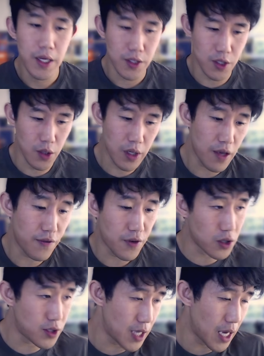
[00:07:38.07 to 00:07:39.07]
So if
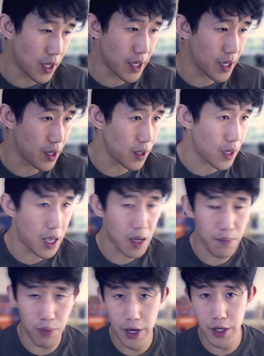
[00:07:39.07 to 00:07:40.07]
you're selling a
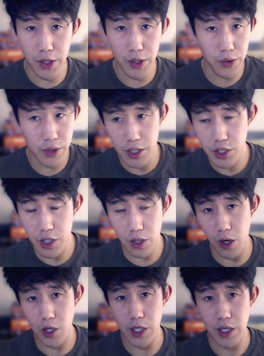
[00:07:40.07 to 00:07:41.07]
brand new dish
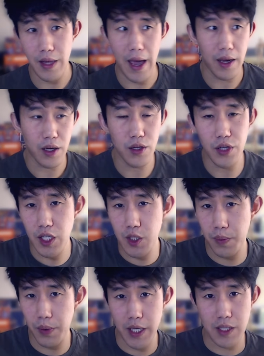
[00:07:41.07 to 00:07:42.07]
detergent that cleans
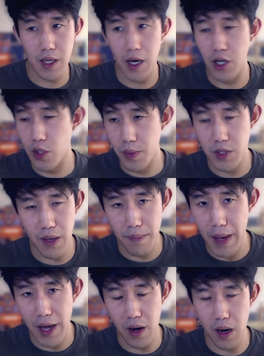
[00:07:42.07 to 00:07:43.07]
plates 100%
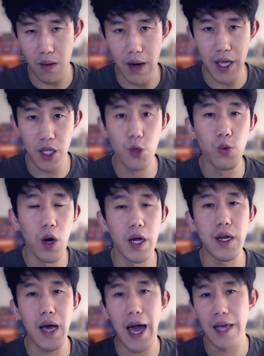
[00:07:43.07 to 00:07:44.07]
better, right? You
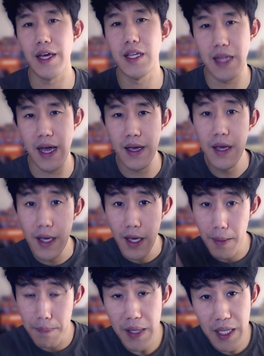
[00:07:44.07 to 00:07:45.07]
want to highlight that
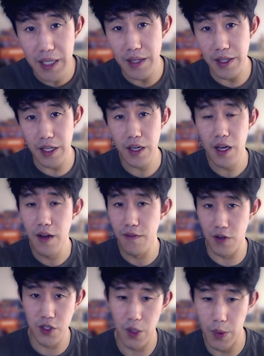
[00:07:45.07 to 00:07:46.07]
immediately
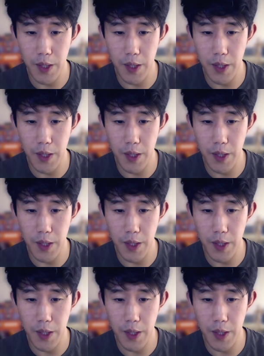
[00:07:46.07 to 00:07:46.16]
for someone.